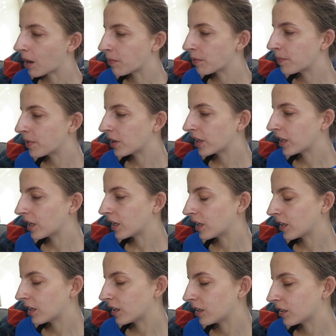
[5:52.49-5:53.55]

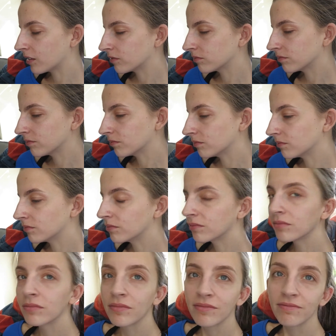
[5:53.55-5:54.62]
probably,
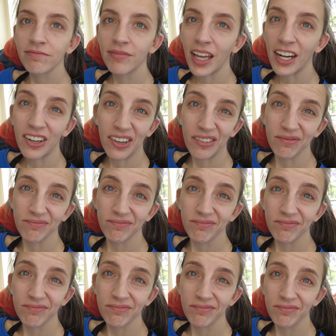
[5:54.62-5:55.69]
I don't know,
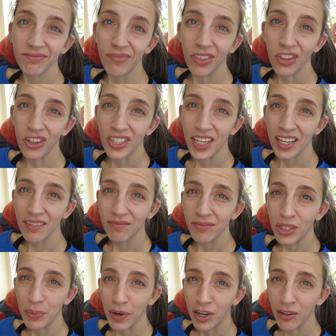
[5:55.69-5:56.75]
Thursday?
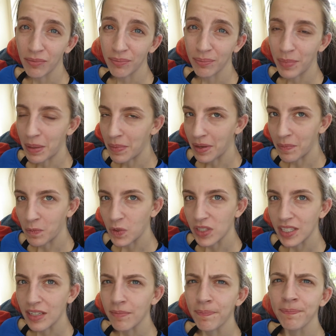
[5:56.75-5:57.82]
Tomorrow? Maybe. We'll
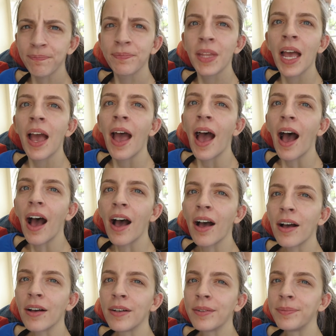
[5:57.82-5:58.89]
see.
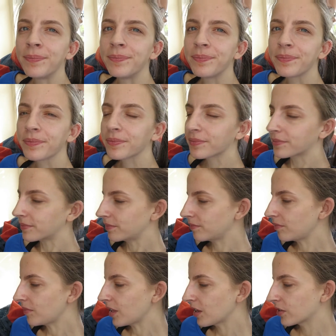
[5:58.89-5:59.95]
Um,
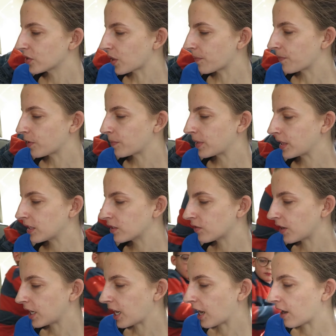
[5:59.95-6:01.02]
so I'm filming this
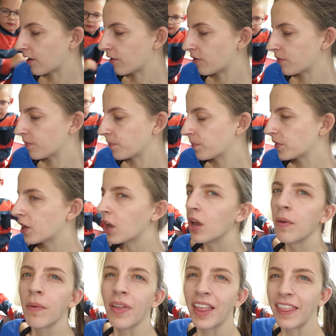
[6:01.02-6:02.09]
right now.
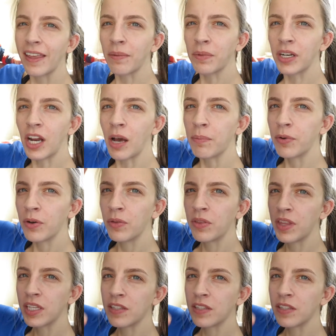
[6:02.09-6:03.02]
I think I'm going to upload